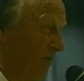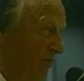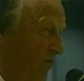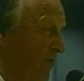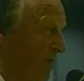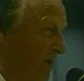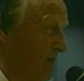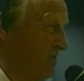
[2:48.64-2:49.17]

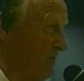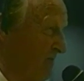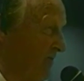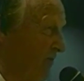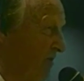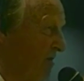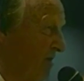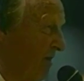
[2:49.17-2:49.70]
30s was
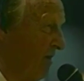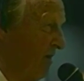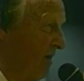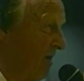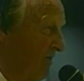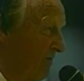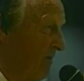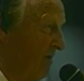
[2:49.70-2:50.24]
very,
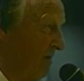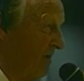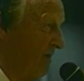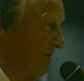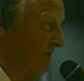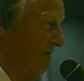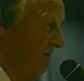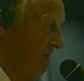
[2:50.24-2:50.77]

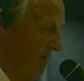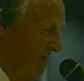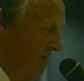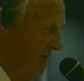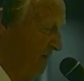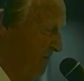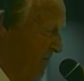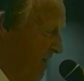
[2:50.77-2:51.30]
very
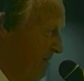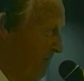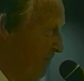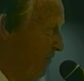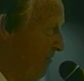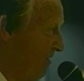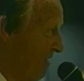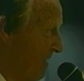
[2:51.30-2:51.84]

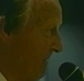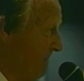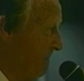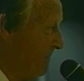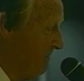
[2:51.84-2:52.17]
important.